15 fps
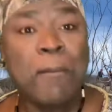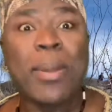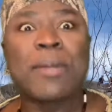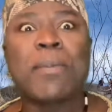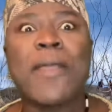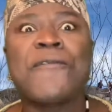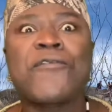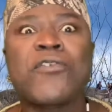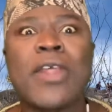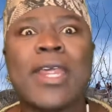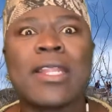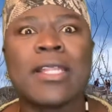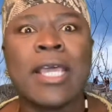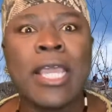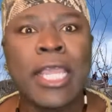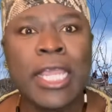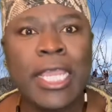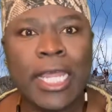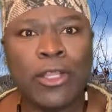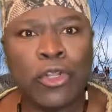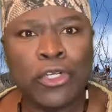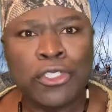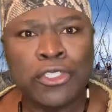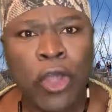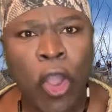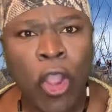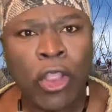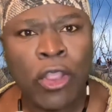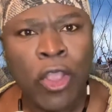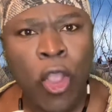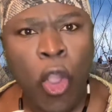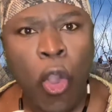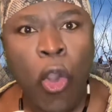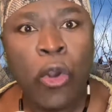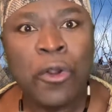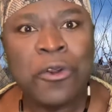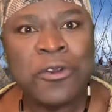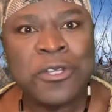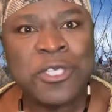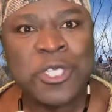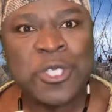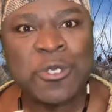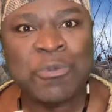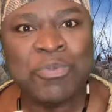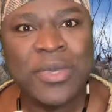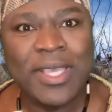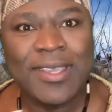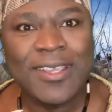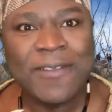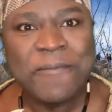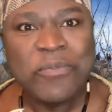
But my friend, he cannot talk or speak.